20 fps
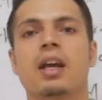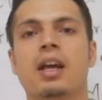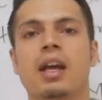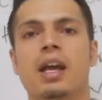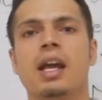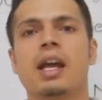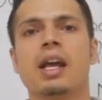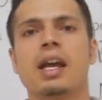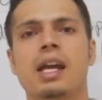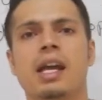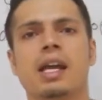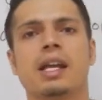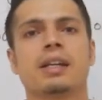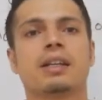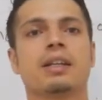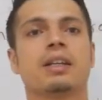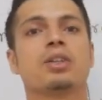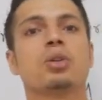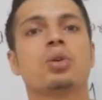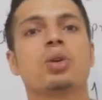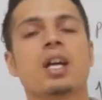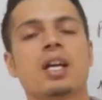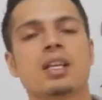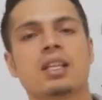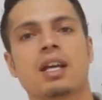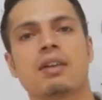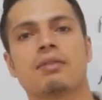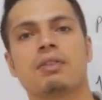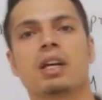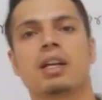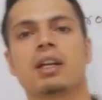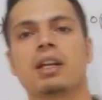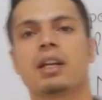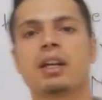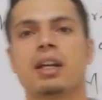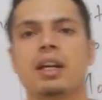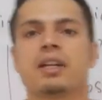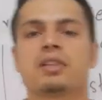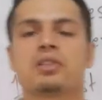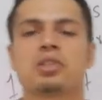and you guys have done a
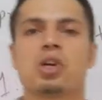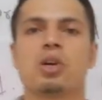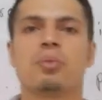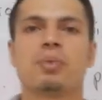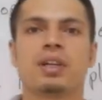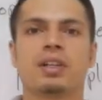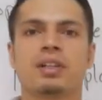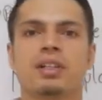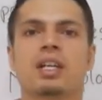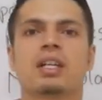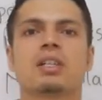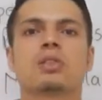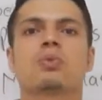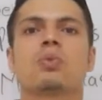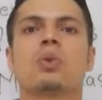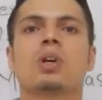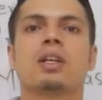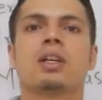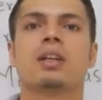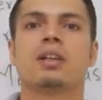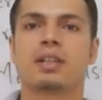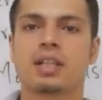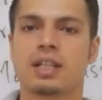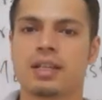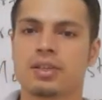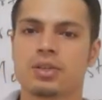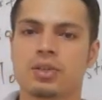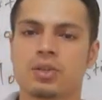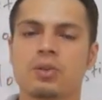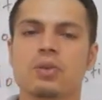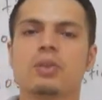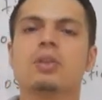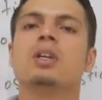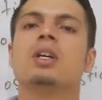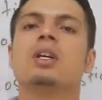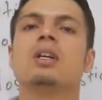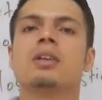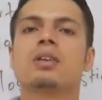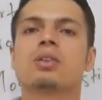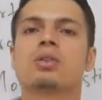great job in task 1 and task
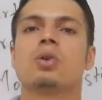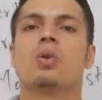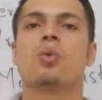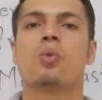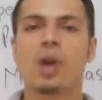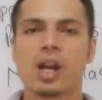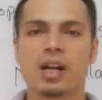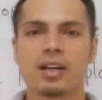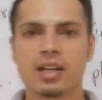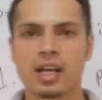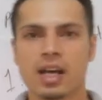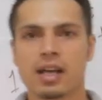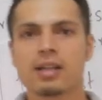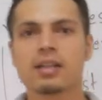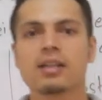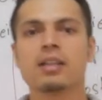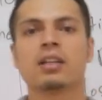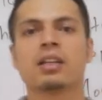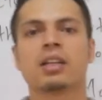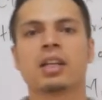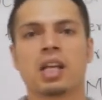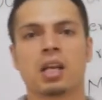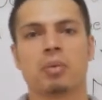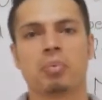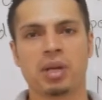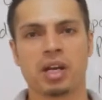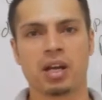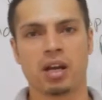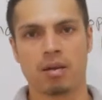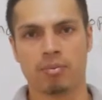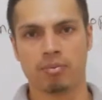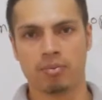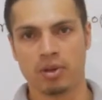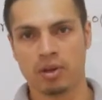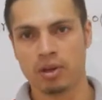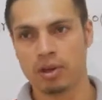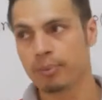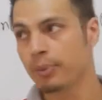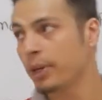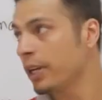2, so well done, keep it up.
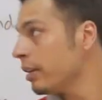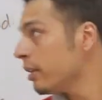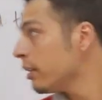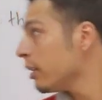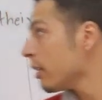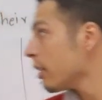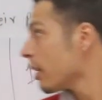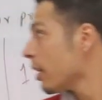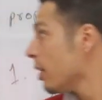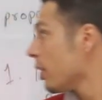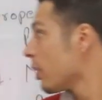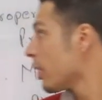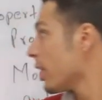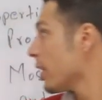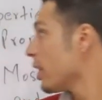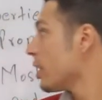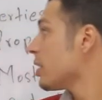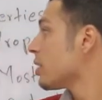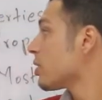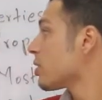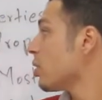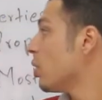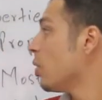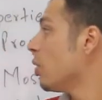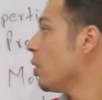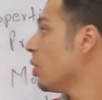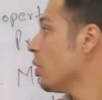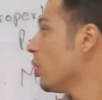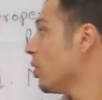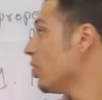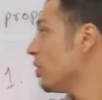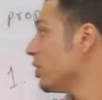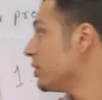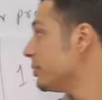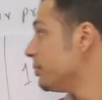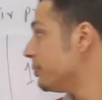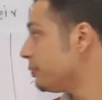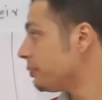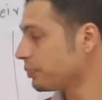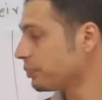Okay,
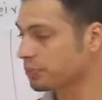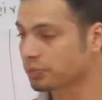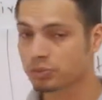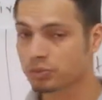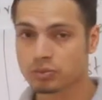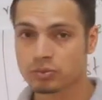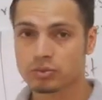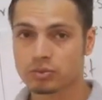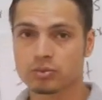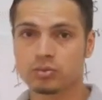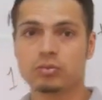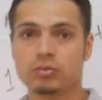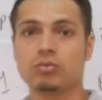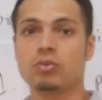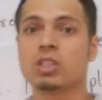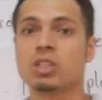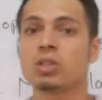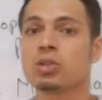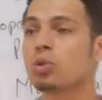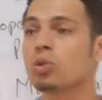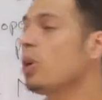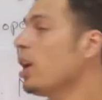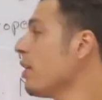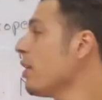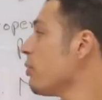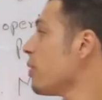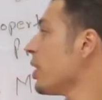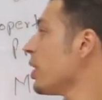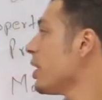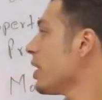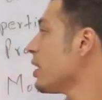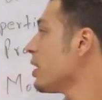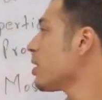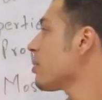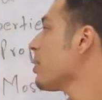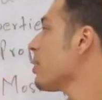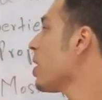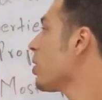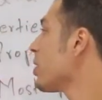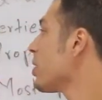so today we learned
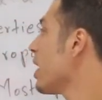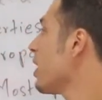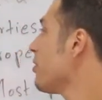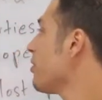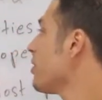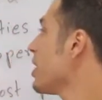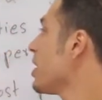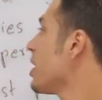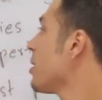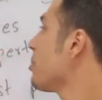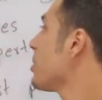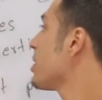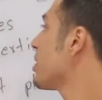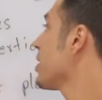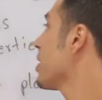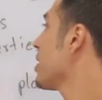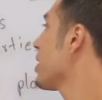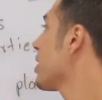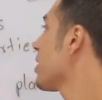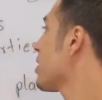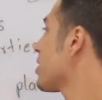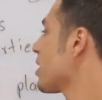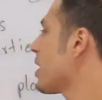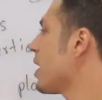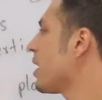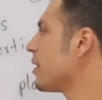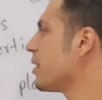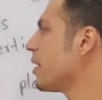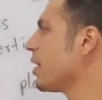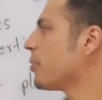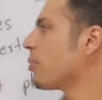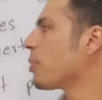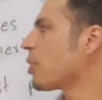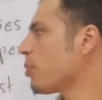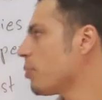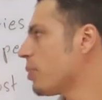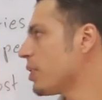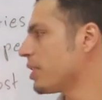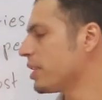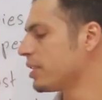about everyday materials and their
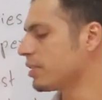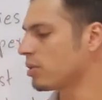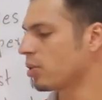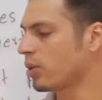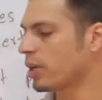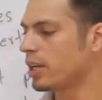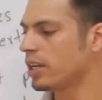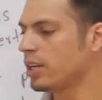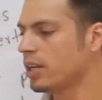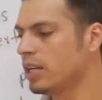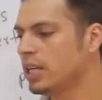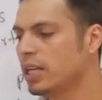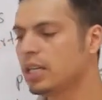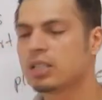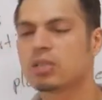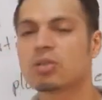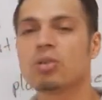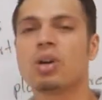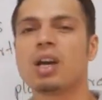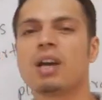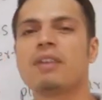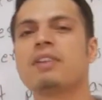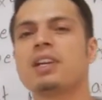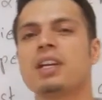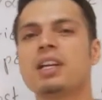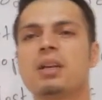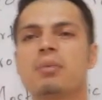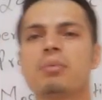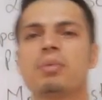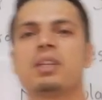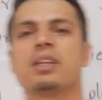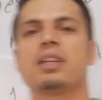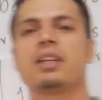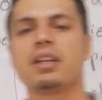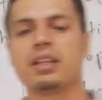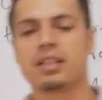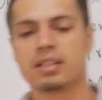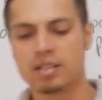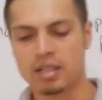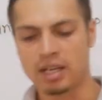properties. Okay, so everyday
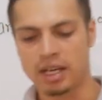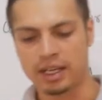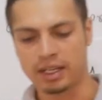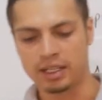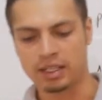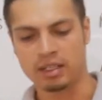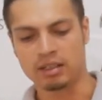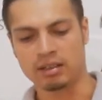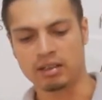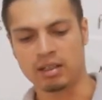materials like